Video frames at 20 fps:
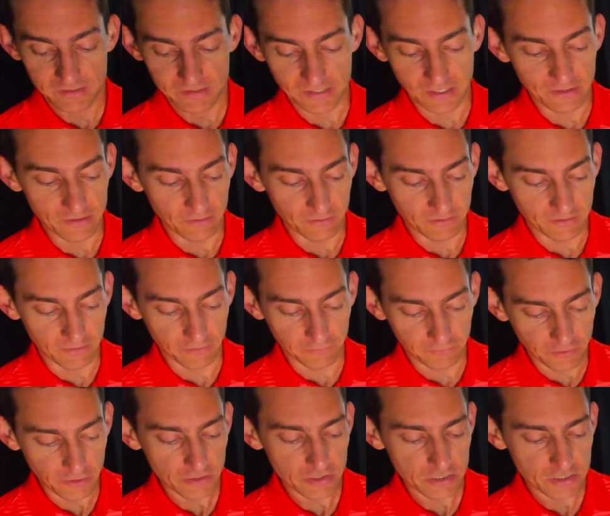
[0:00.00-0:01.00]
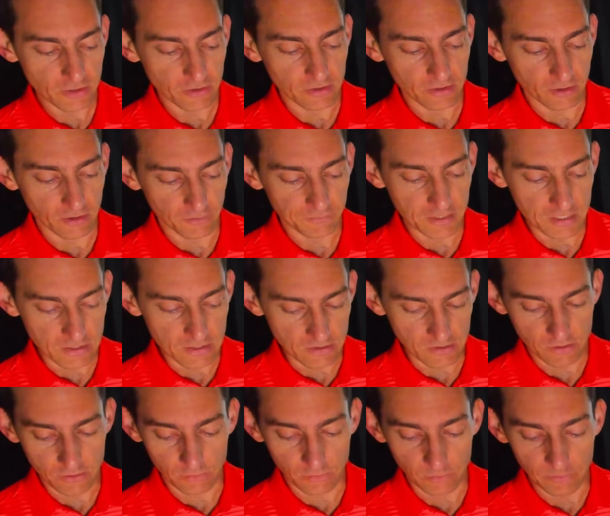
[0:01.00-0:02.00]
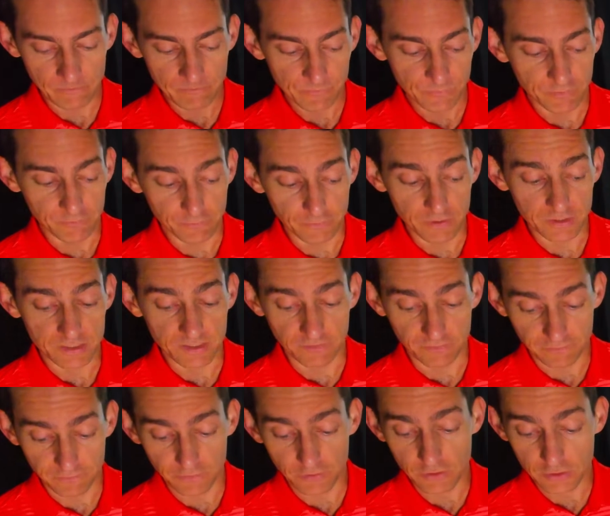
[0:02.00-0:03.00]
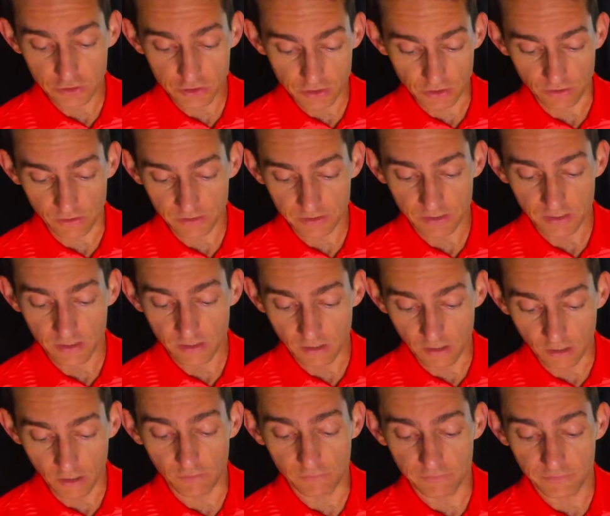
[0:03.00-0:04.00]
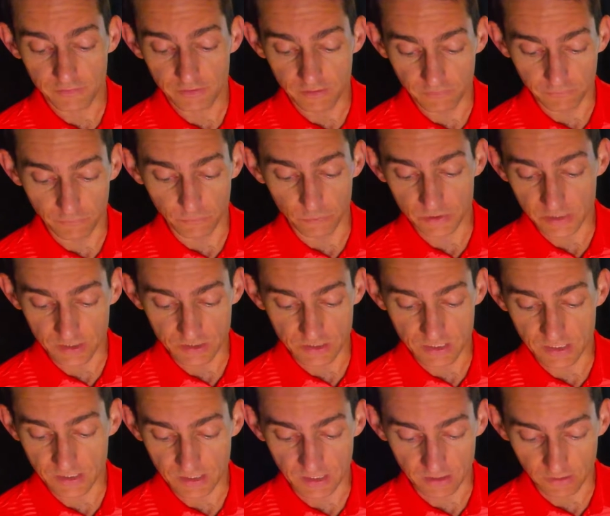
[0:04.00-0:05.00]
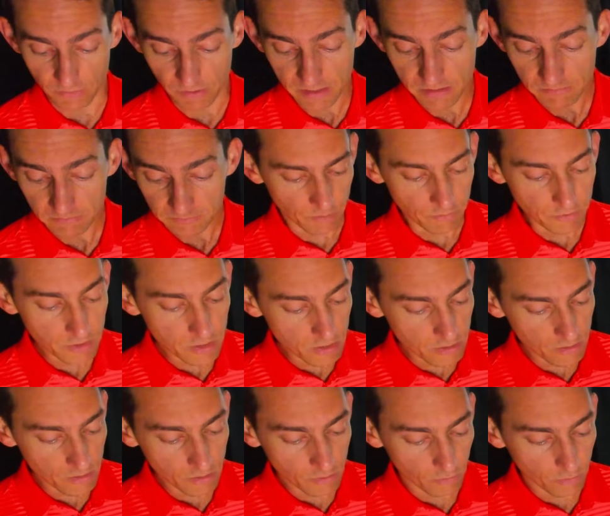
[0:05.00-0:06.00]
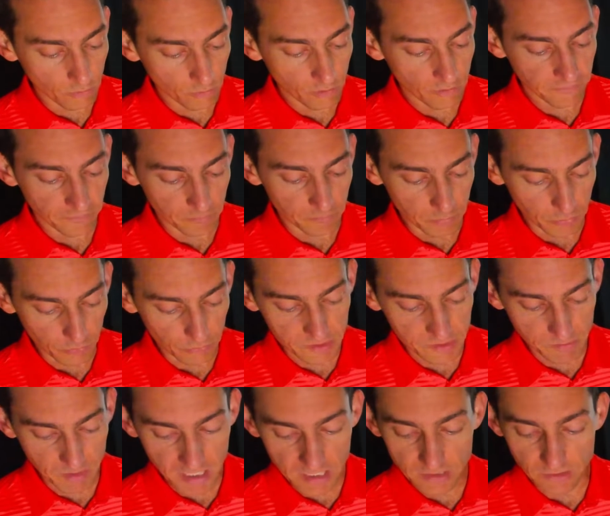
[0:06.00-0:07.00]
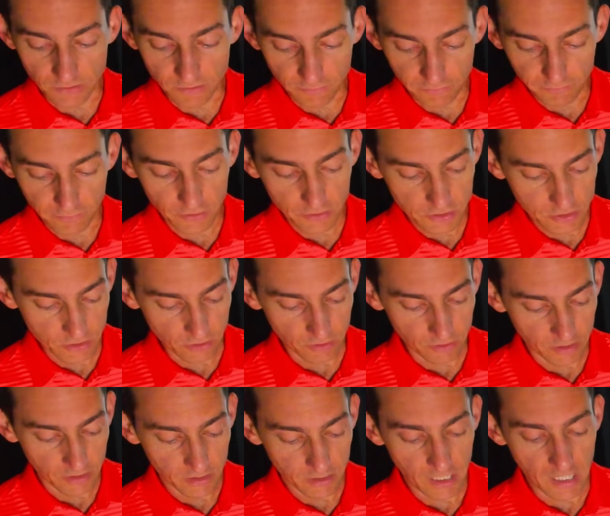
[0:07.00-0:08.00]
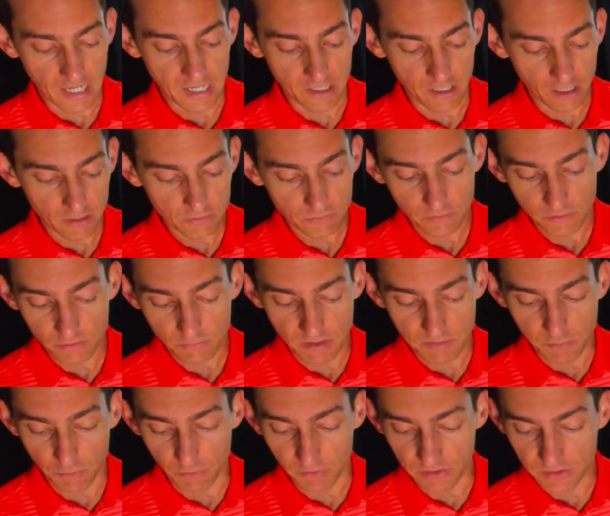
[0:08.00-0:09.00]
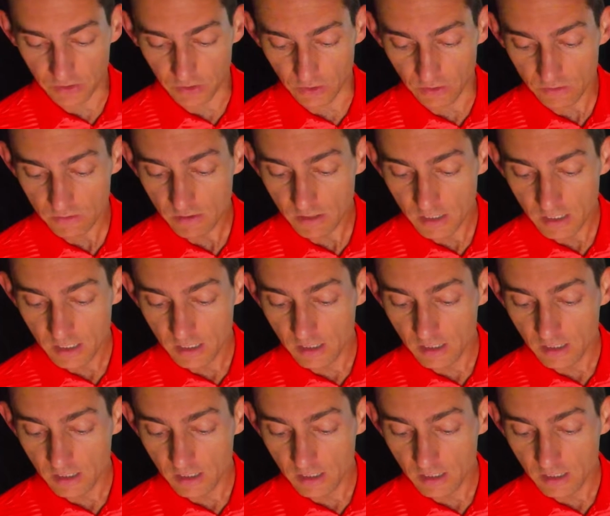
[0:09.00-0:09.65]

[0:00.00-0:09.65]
So the first shot of the Uneekor versus the first shot of the Foresight GC3. So on the Uneekor for ball speeds, on the first shot, I had 103.2.